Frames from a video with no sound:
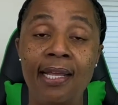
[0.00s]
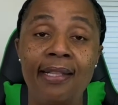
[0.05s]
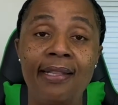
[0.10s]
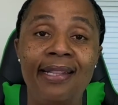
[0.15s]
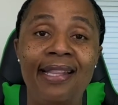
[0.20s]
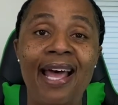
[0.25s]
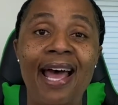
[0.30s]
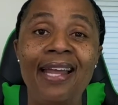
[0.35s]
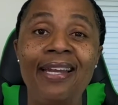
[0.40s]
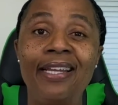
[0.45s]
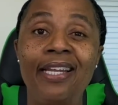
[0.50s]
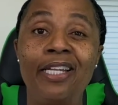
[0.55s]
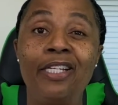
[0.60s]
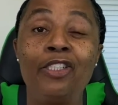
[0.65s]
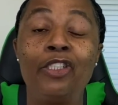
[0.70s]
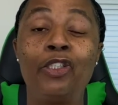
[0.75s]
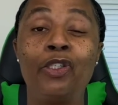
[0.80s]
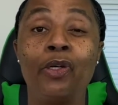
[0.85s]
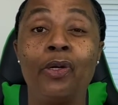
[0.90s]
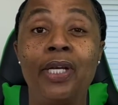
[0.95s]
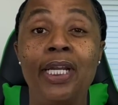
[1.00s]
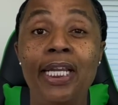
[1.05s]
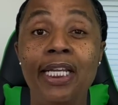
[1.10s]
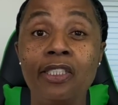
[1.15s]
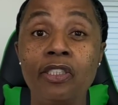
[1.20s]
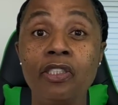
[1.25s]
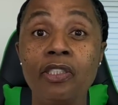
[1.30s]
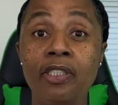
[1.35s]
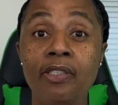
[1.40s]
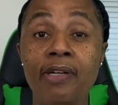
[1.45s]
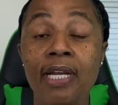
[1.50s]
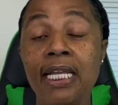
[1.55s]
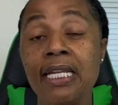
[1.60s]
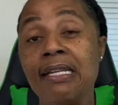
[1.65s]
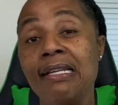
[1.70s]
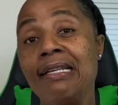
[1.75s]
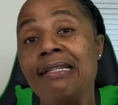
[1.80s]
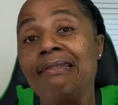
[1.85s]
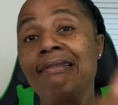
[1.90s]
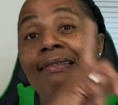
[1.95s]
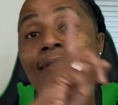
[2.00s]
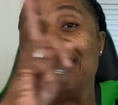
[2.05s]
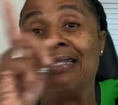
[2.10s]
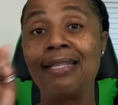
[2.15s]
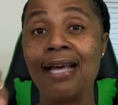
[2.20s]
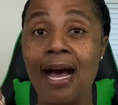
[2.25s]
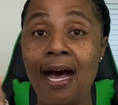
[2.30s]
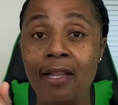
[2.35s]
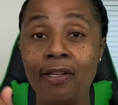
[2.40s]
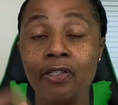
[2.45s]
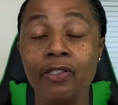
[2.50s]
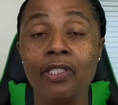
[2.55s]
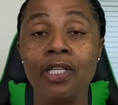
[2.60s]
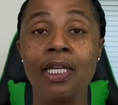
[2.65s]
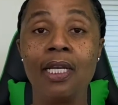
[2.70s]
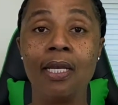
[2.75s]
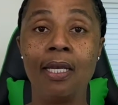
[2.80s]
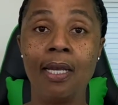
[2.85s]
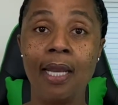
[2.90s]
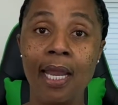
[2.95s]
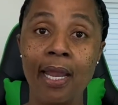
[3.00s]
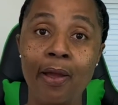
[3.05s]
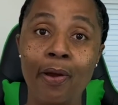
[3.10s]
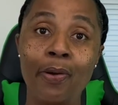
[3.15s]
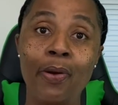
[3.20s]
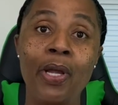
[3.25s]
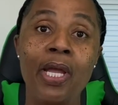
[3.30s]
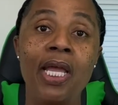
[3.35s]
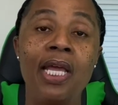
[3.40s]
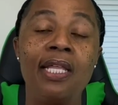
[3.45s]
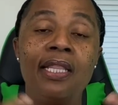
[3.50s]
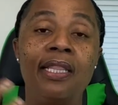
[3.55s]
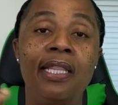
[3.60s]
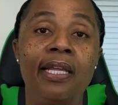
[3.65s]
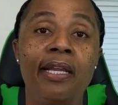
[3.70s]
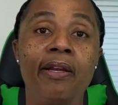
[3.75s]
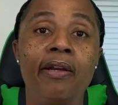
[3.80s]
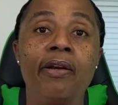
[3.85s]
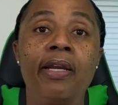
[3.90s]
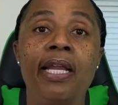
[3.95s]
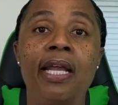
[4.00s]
That is your interest rate in dollars. Now, there